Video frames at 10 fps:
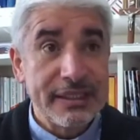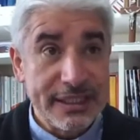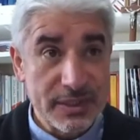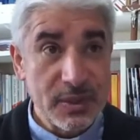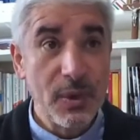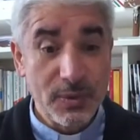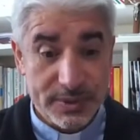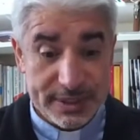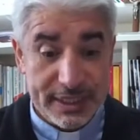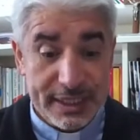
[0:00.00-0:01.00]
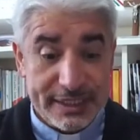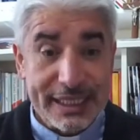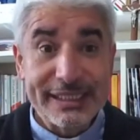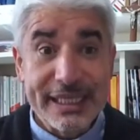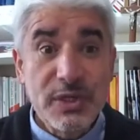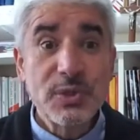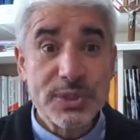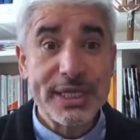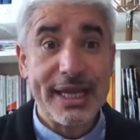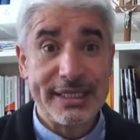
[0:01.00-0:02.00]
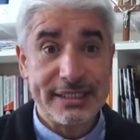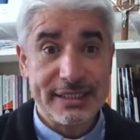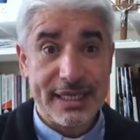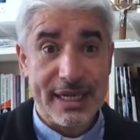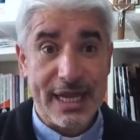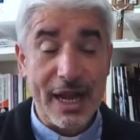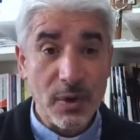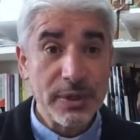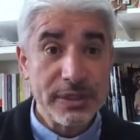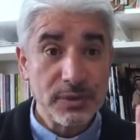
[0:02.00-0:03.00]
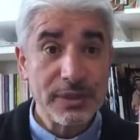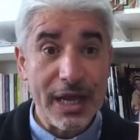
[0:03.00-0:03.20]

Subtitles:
disclose that the new sign, according to